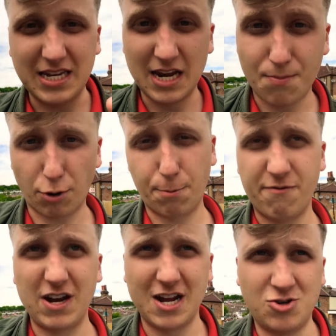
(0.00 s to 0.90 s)
this in a proper
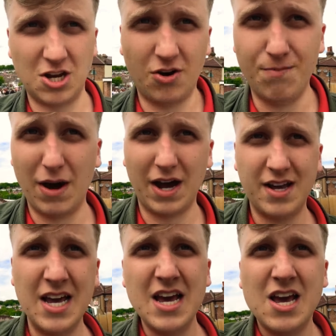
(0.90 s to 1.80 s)
video soon, but
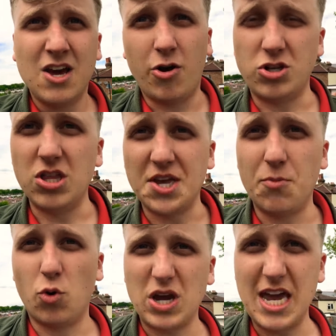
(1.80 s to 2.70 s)
who do you
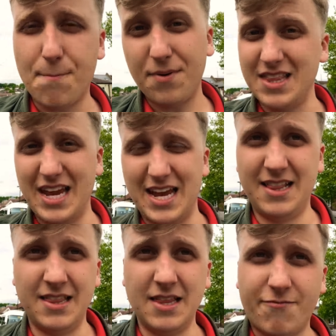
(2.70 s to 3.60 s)
think we'll keep
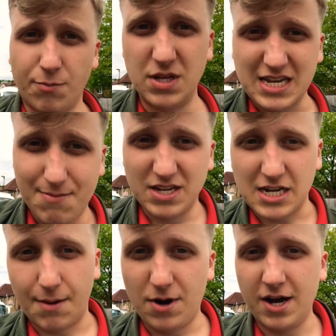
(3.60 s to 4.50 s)
in from the team this
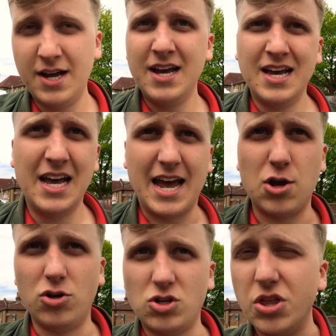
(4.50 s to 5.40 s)
summer,
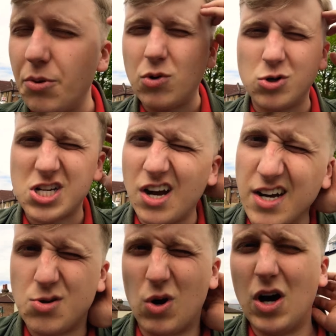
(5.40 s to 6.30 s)
and who do you think we'll
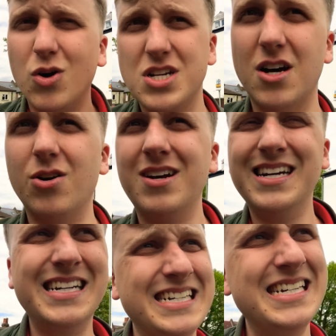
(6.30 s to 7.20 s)
sign as well? So,
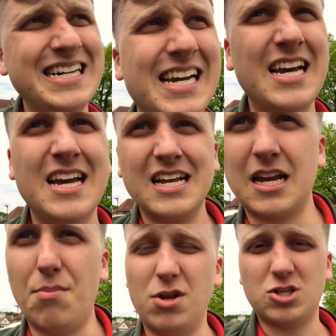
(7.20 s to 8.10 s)
a
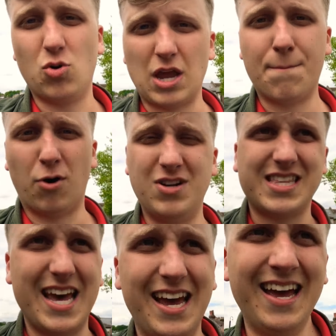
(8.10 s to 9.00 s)
couple of talking
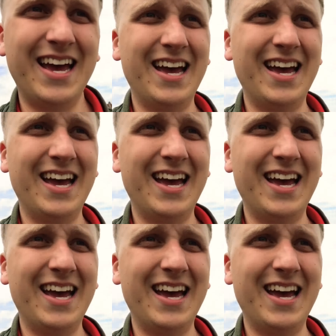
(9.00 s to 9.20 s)
points there.